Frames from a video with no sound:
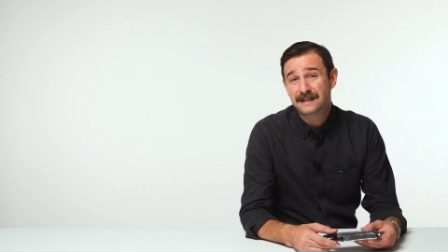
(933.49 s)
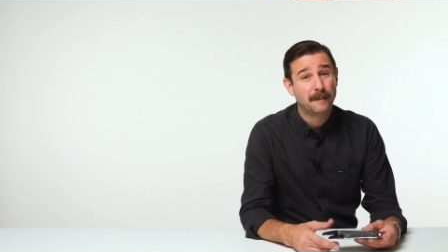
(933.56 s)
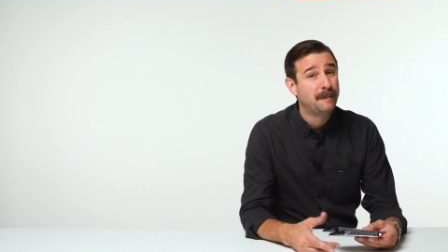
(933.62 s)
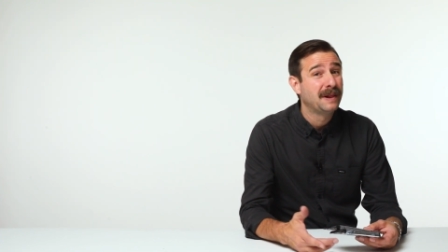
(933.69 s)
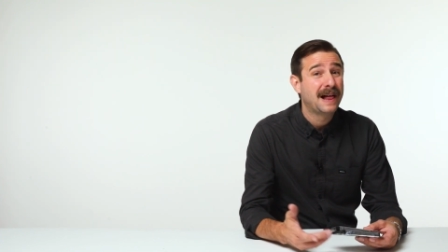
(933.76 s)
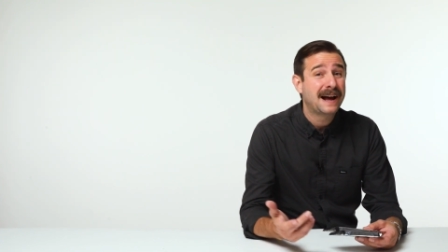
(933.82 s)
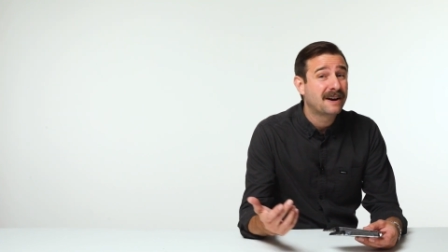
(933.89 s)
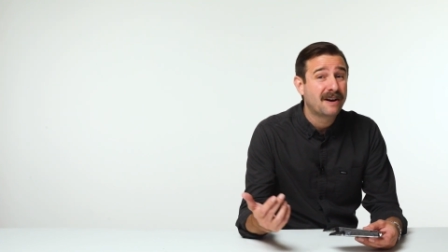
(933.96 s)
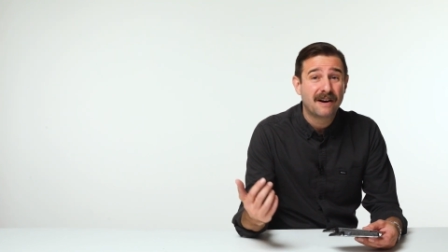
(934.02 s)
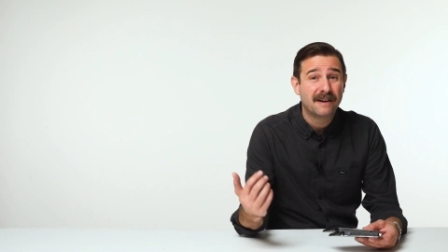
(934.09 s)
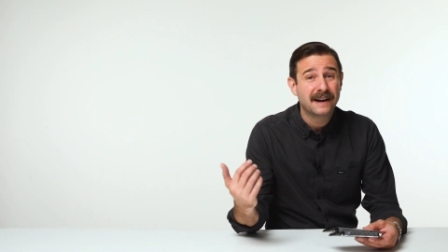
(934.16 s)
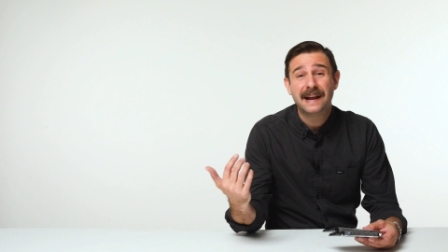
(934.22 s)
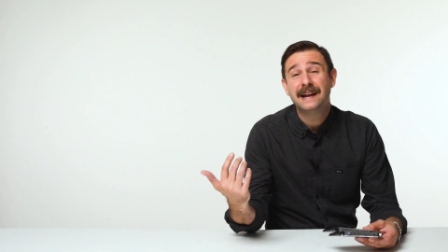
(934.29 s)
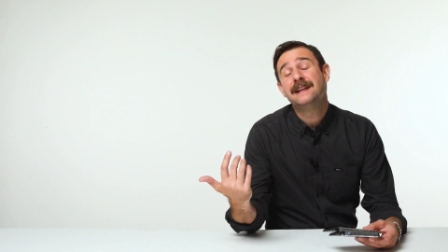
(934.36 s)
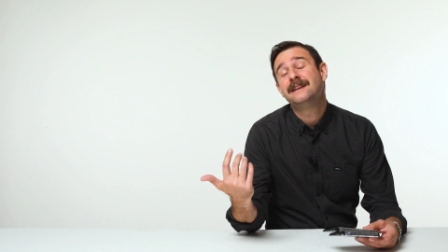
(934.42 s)
a black
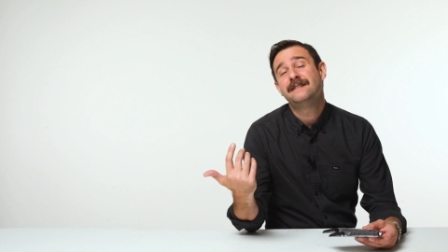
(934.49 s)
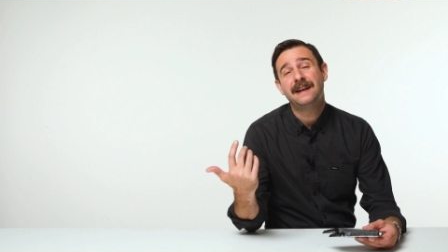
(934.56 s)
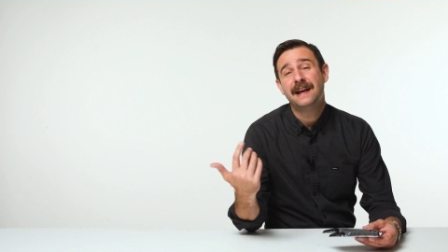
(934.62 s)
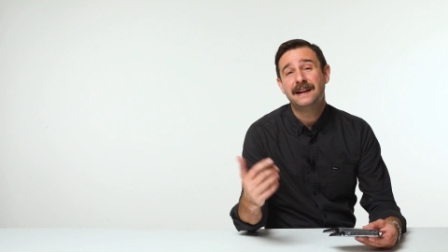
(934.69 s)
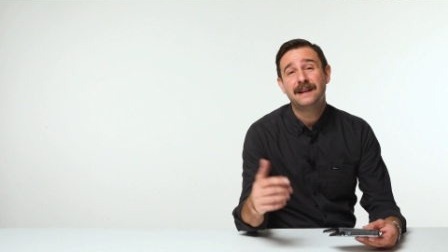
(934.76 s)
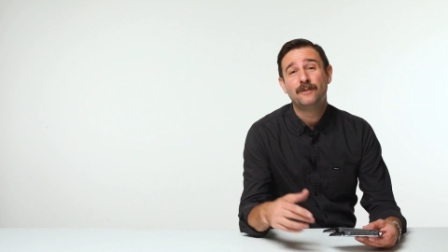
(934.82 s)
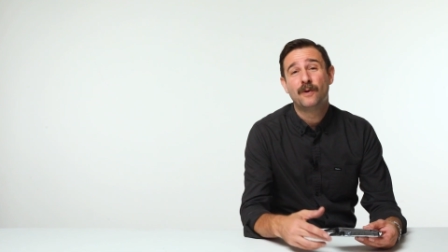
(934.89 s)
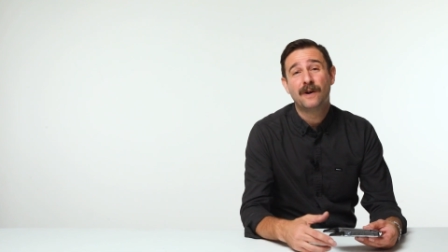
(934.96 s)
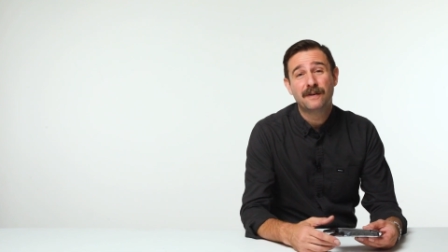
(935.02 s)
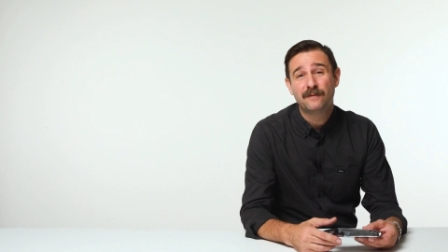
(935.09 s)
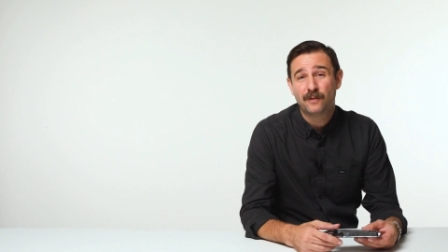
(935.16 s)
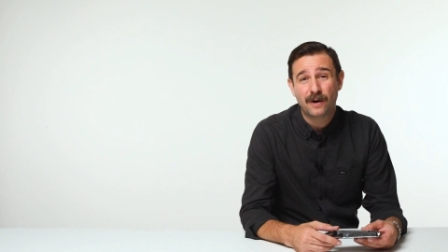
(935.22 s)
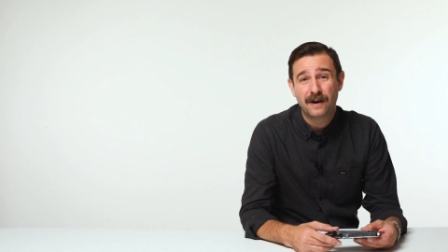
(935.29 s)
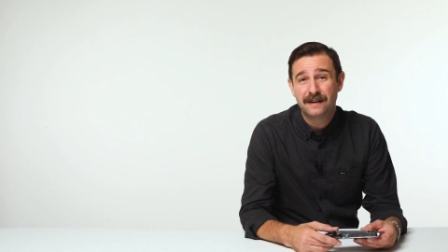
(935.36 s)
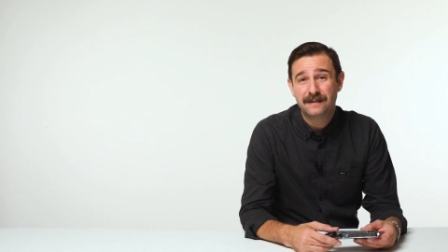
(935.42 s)
card, any one of
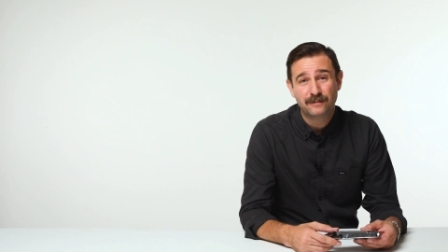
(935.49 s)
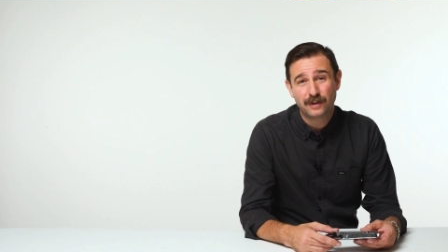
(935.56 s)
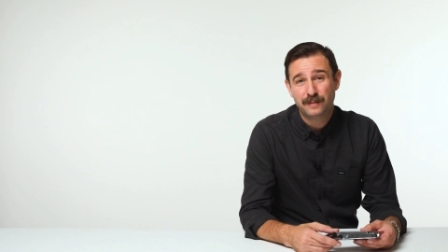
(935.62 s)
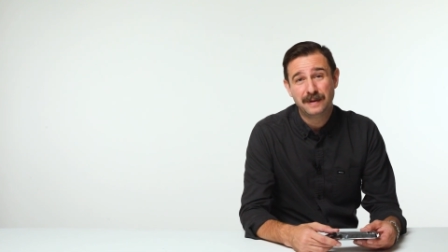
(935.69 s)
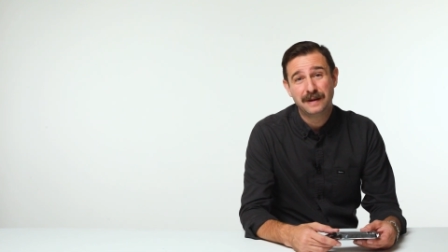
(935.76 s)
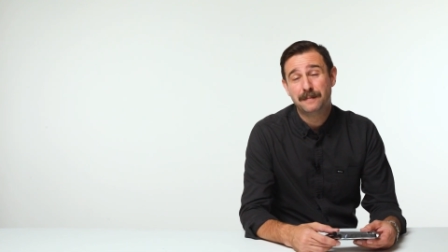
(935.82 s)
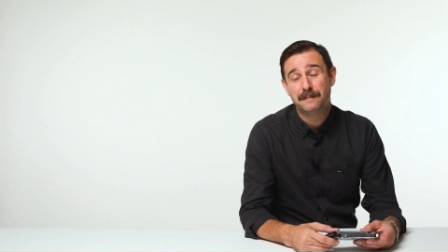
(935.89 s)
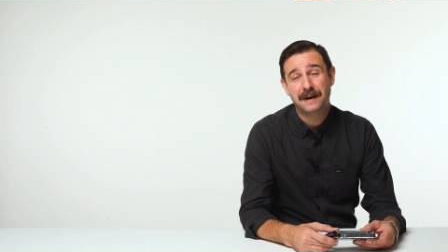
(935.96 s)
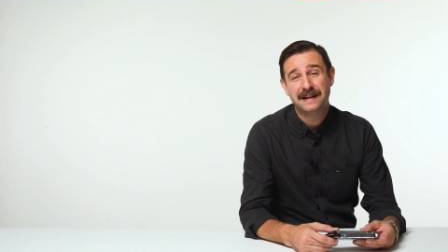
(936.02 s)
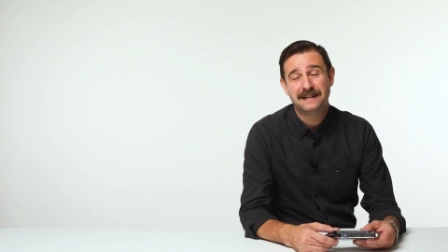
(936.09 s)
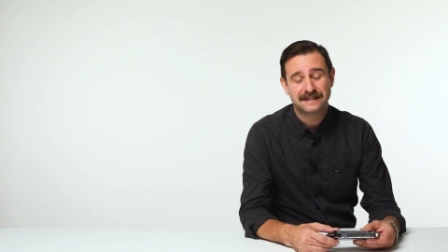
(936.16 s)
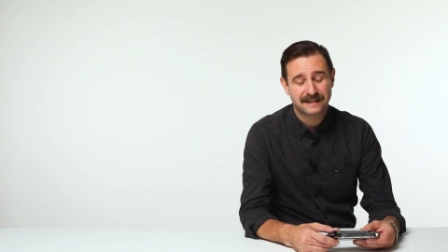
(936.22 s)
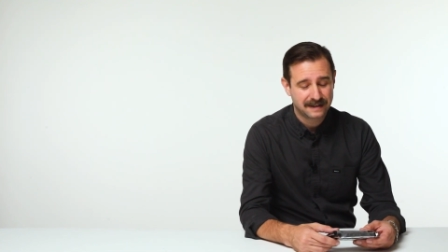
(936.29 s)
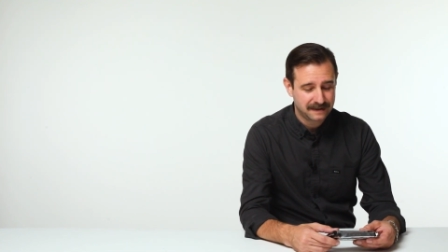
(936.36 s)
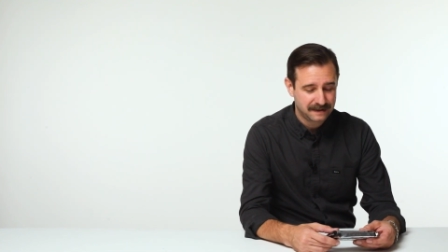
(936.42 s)
one would be
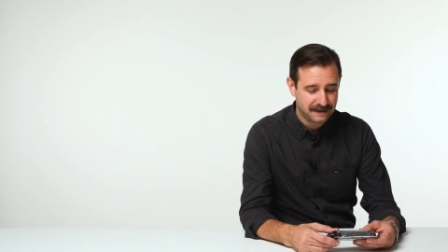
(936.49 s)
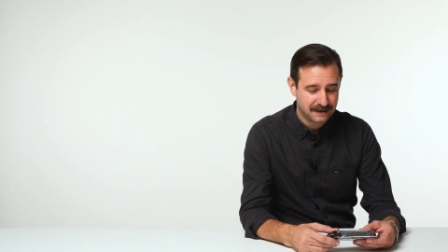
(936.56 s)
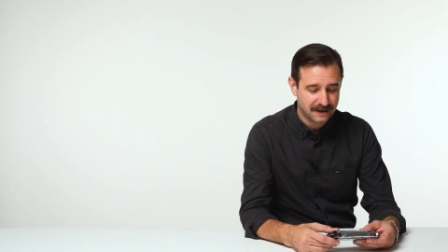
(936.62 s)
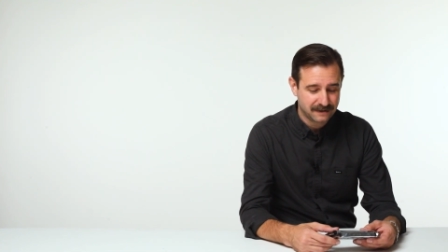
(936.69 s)
amazing.